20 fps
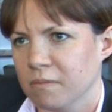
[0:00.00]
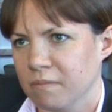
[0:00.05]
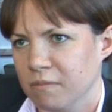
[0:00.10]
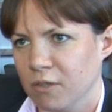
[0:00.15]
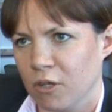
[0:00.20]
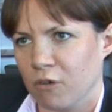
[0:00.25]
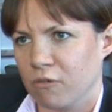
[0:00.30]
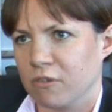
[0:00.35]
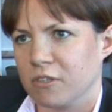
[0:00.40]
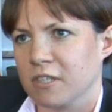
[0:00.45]

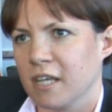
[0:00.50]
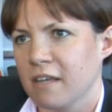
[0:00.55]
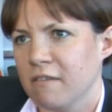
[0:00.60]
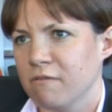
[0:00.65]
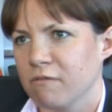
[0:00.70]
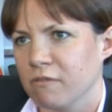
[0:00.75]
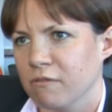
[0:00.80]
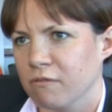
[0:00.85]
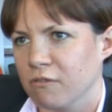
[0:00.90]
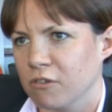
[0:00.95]
not resign
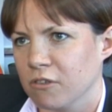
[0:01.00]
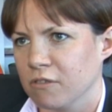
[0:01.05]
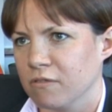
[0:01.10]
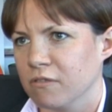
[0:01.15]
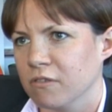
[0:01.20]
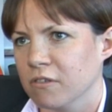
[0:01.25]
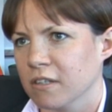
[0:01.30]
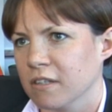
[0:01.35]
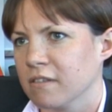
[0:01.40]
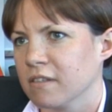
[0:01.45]
from
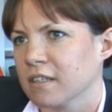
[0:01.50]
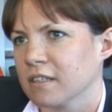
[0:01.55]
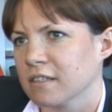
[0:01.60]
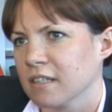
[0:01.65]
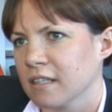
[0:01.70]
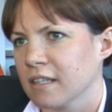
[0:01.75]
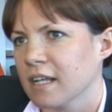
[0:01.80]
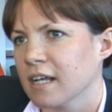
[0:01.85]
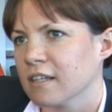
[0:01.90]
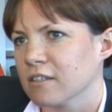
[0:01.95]
Vodafone and things
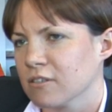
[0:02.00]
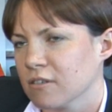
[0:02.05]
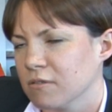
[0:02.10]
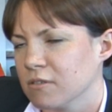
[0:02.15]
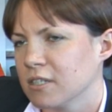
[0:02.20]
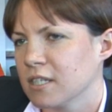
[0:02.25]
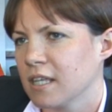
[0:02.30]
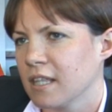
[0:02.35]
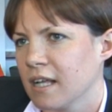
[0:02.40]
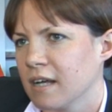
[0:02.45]
like that. So I would
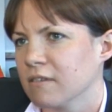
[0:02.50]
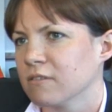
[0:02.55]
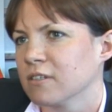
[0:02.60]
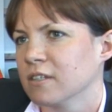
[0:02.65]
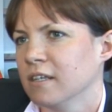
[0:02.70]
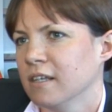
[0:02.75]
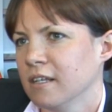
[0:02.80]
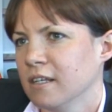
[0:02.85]
say that was